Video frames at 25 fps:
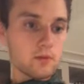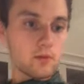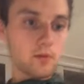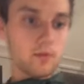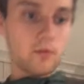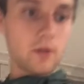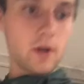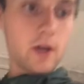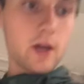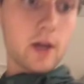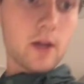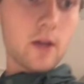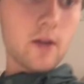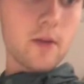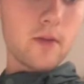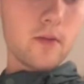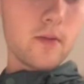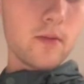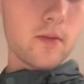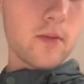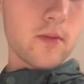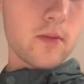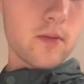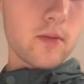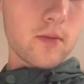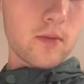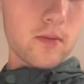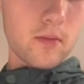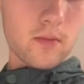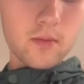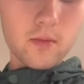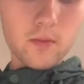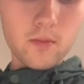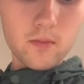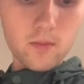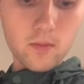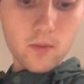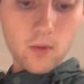red
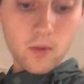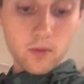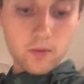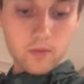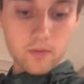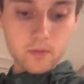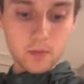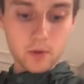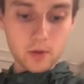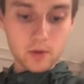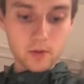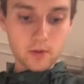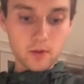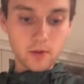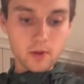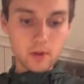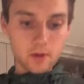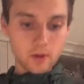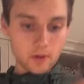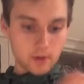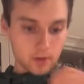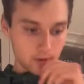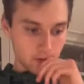wolf moon.